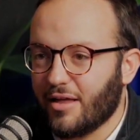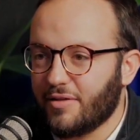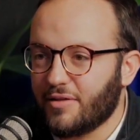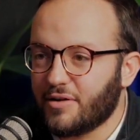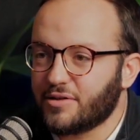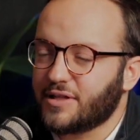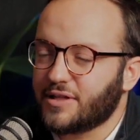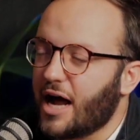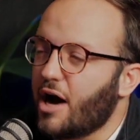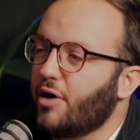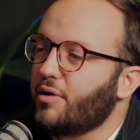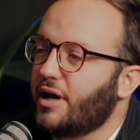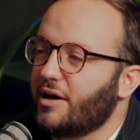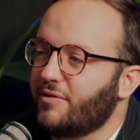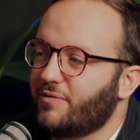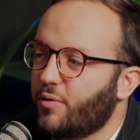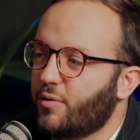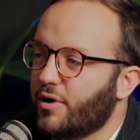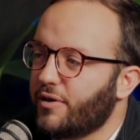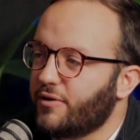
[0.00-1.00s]
There's an outline
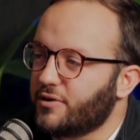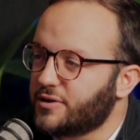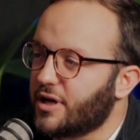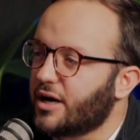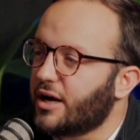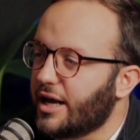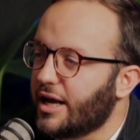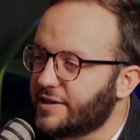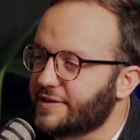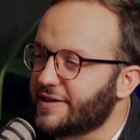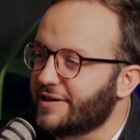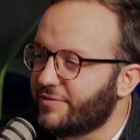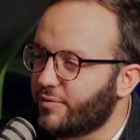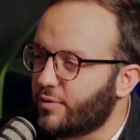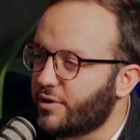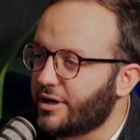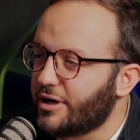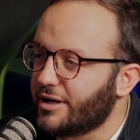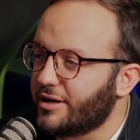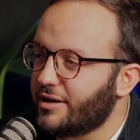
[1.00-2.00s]
for it. There's not an essay for
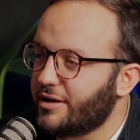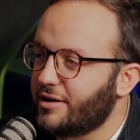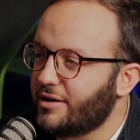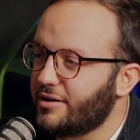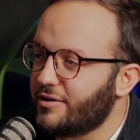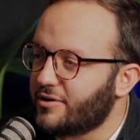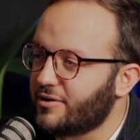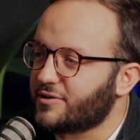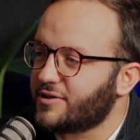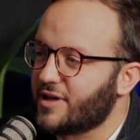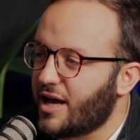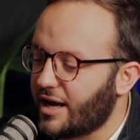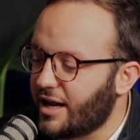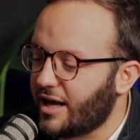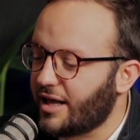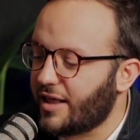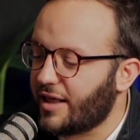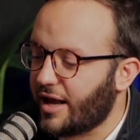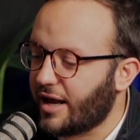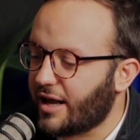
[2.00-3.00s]
it. There's not
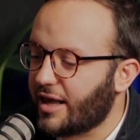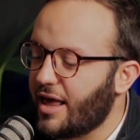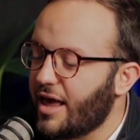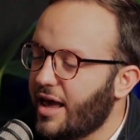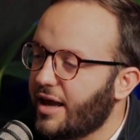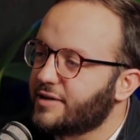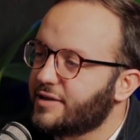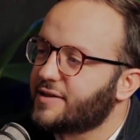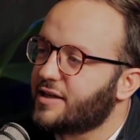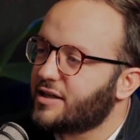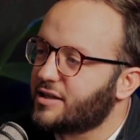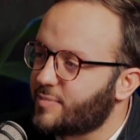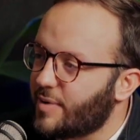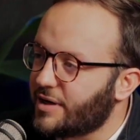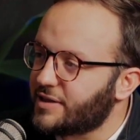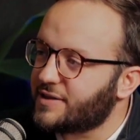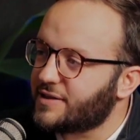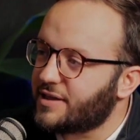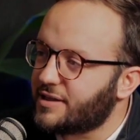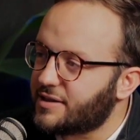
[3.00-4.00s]
a hey, sentence by
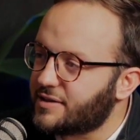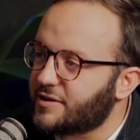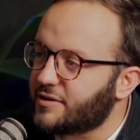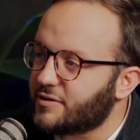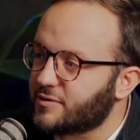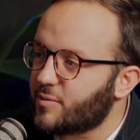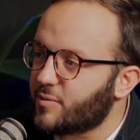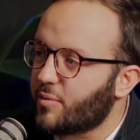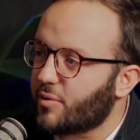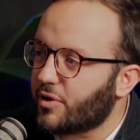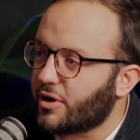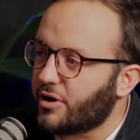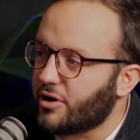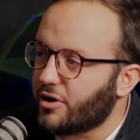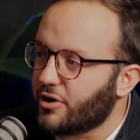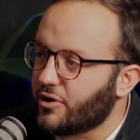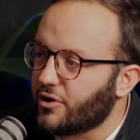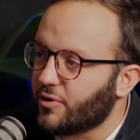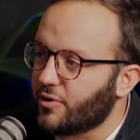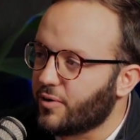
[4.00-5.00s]
sentence, here's what we're going to
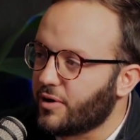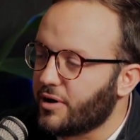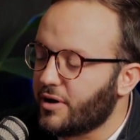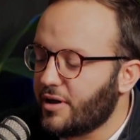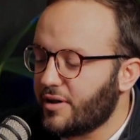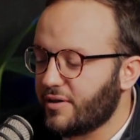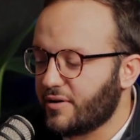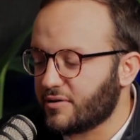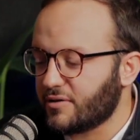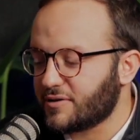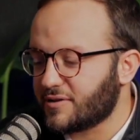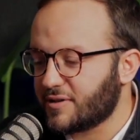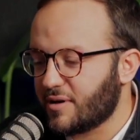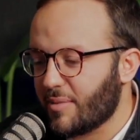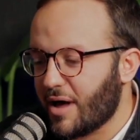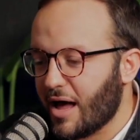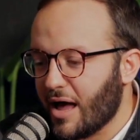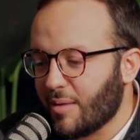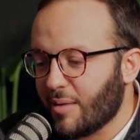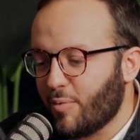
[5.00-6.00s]
do. There's some
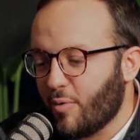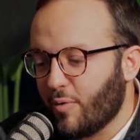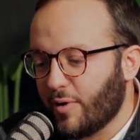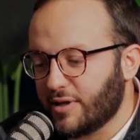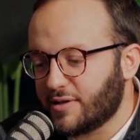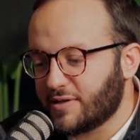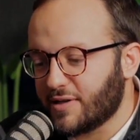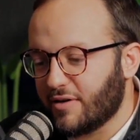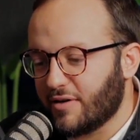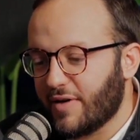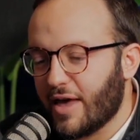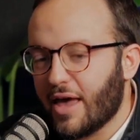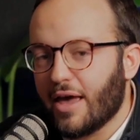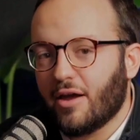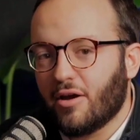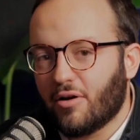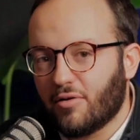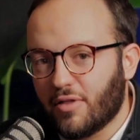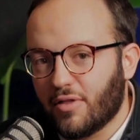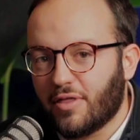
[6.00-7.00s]
high points of, hey,
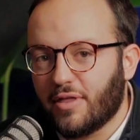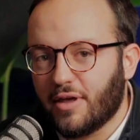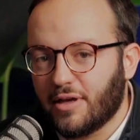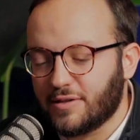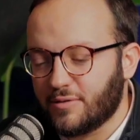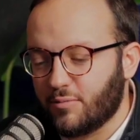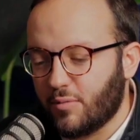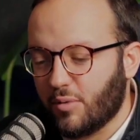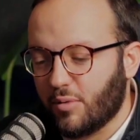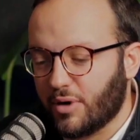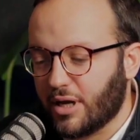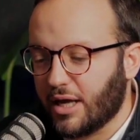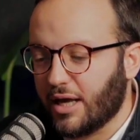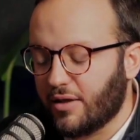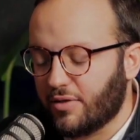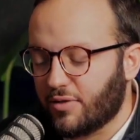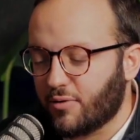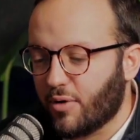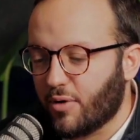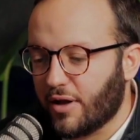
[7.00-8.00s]
here are the things that we want to hit
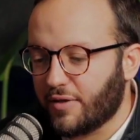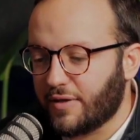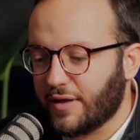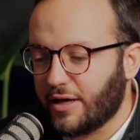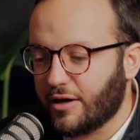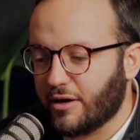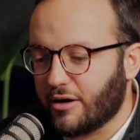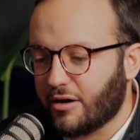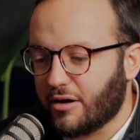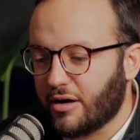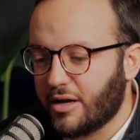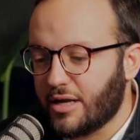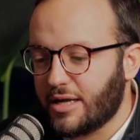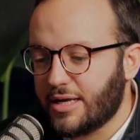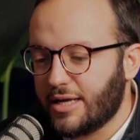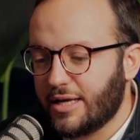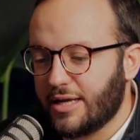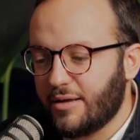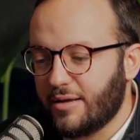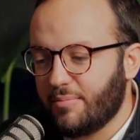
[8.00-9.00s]
throughout the year.
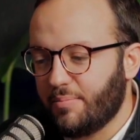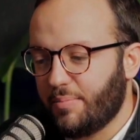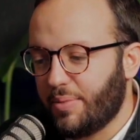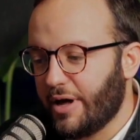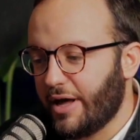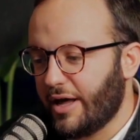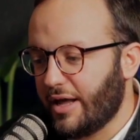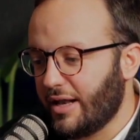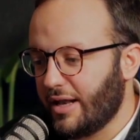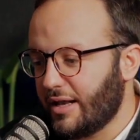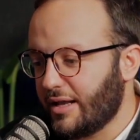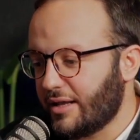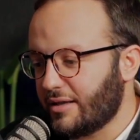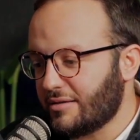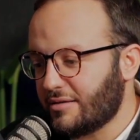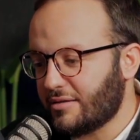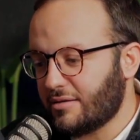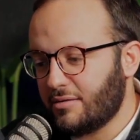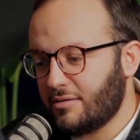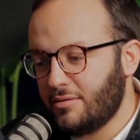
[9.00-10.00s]
But,
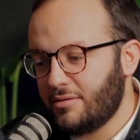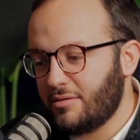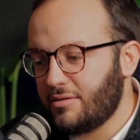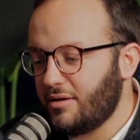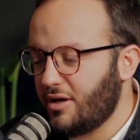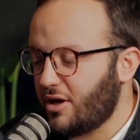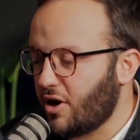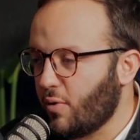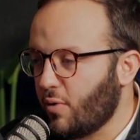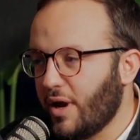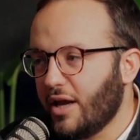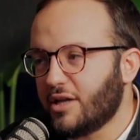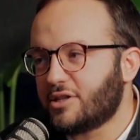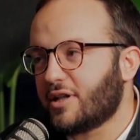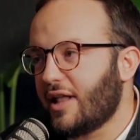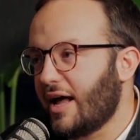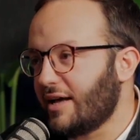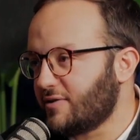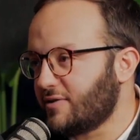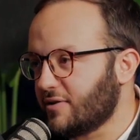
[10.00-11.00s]
each
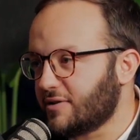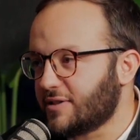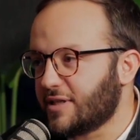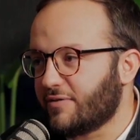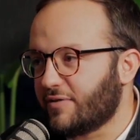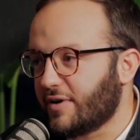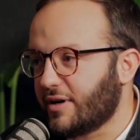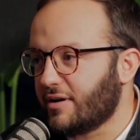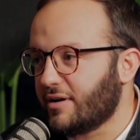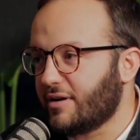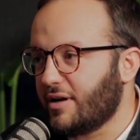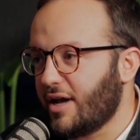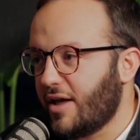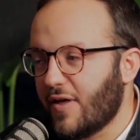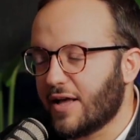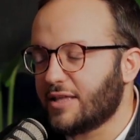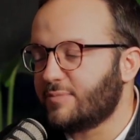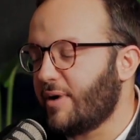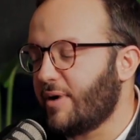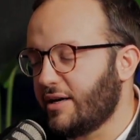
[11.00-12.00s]
class looks different, and
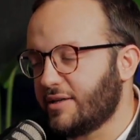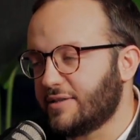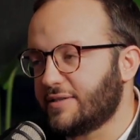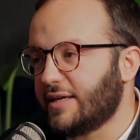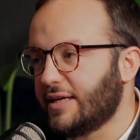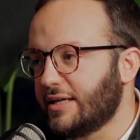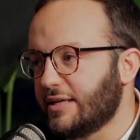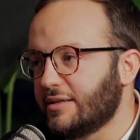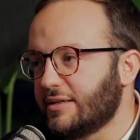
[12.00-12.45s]
that's by design.